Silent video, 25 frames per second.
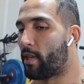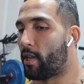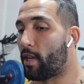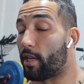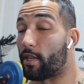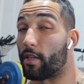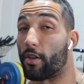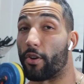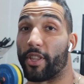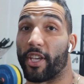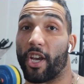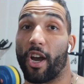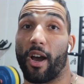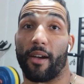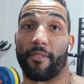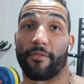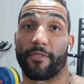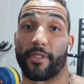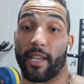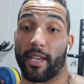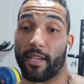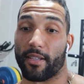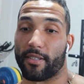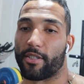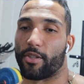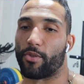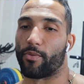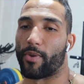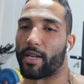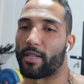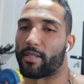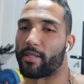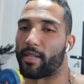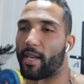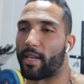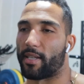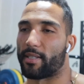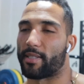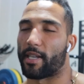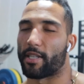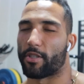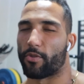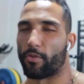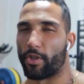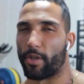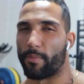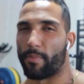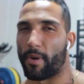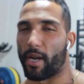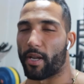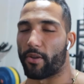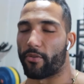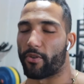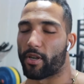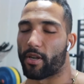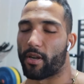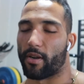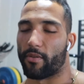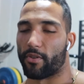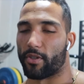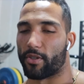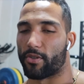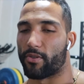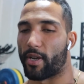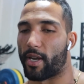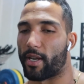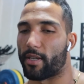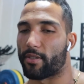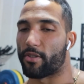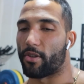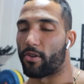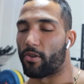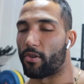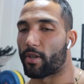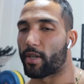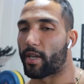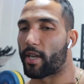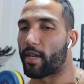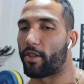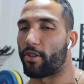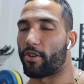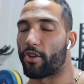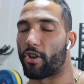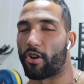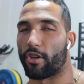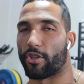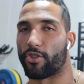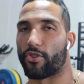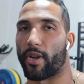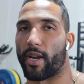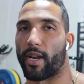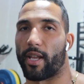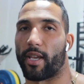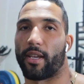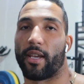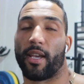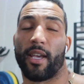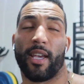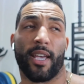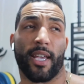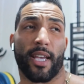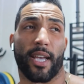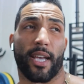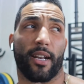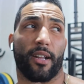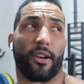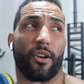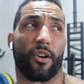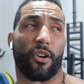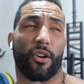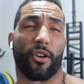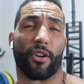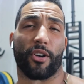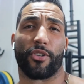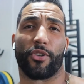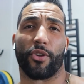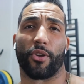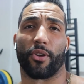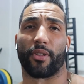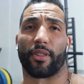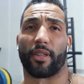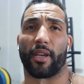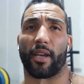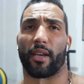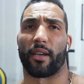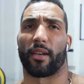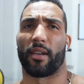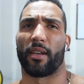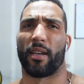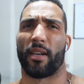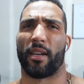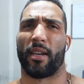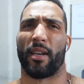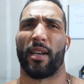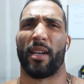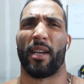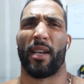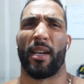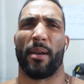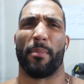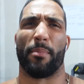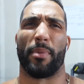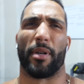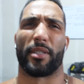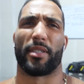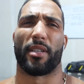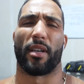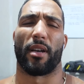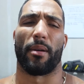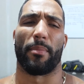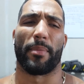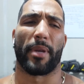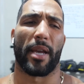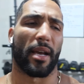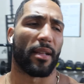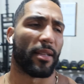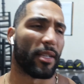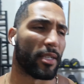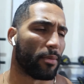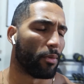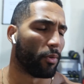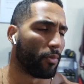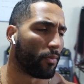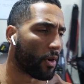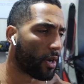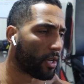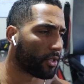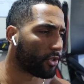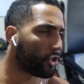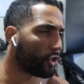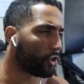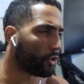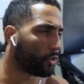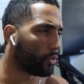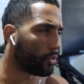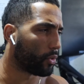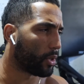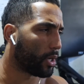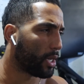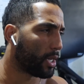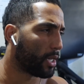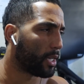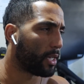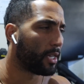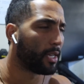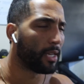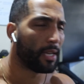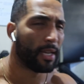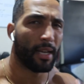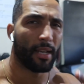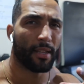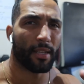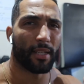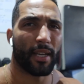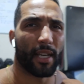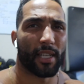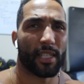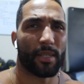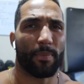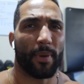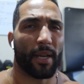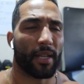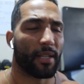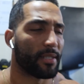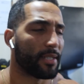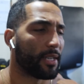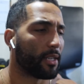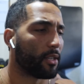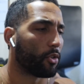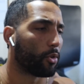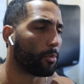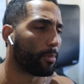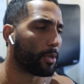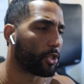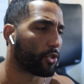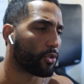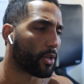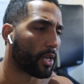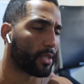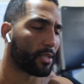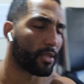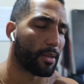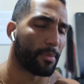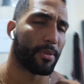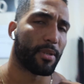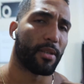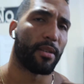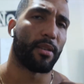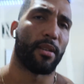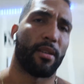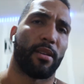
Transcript: know, the off days, the rest days. That's when your body recovers, right? So get in your hard training, hit it hard, do your thing. But yeah, let's move on to the next bit. Let's hit a little bit of triceps.